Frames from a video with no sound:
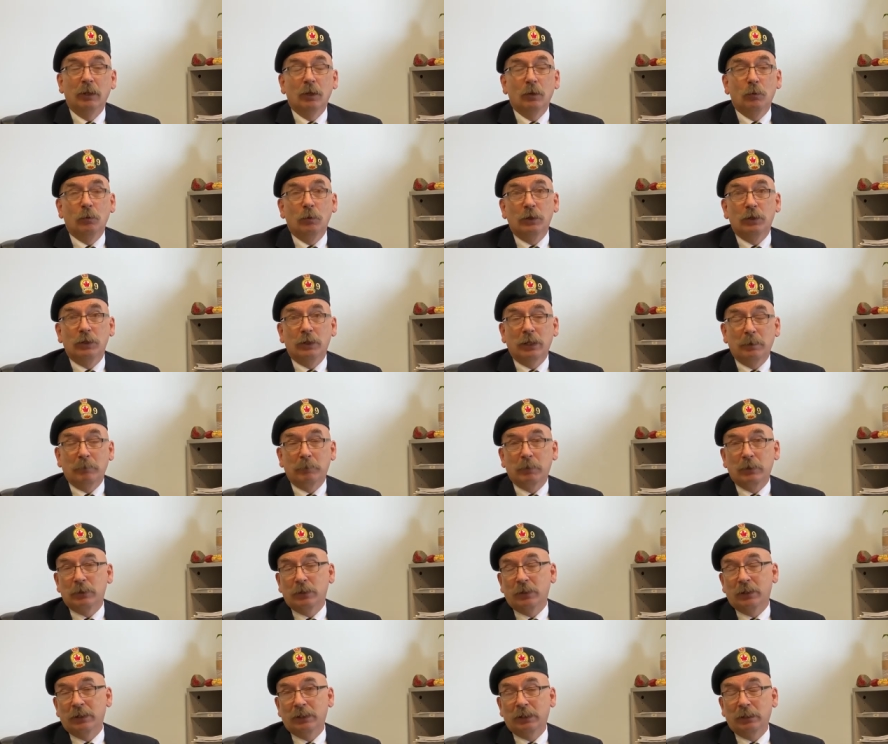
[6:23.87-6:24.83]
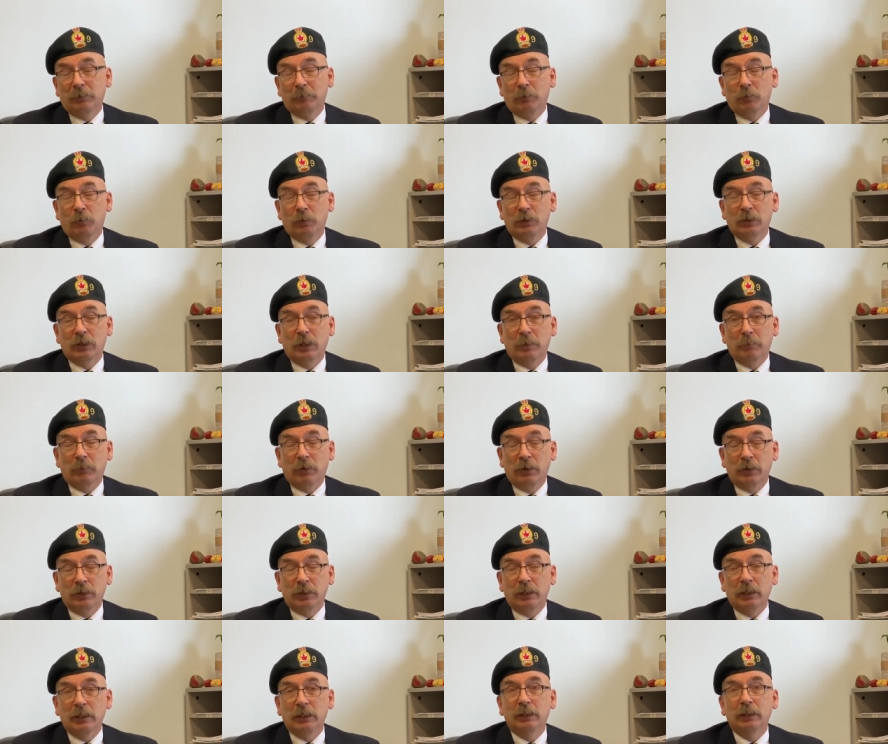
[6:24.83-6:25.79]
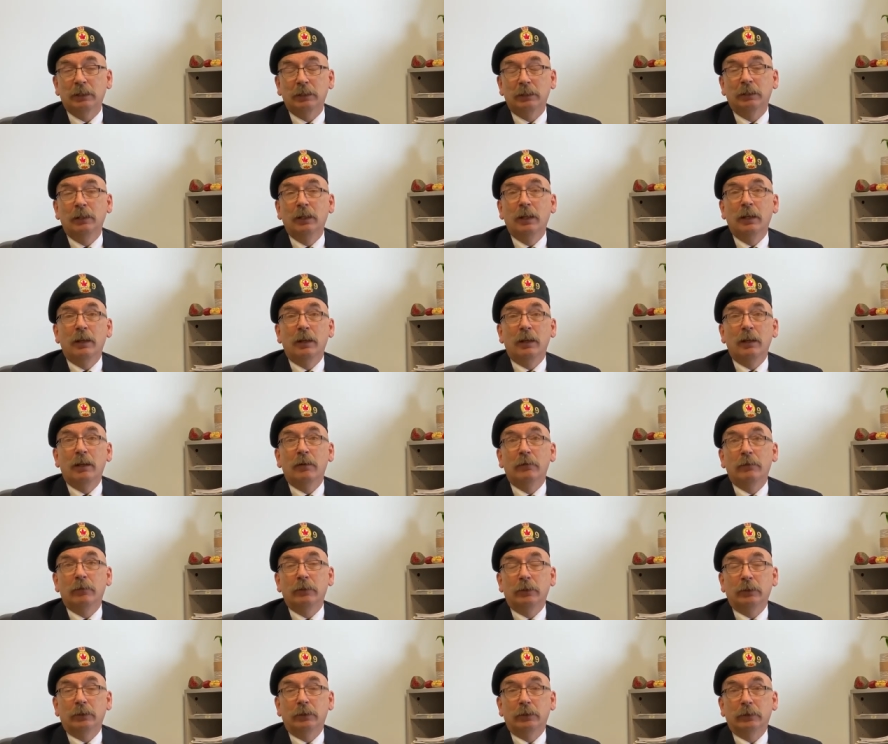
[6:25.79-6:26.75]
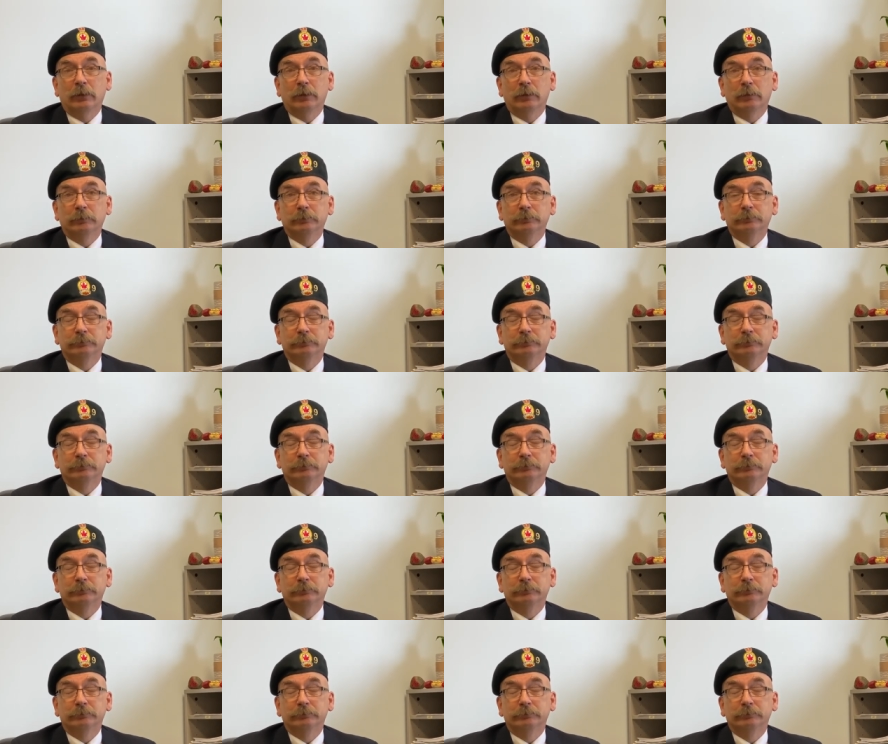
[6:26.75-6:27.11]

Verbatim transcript: which I partake which I partake in every year.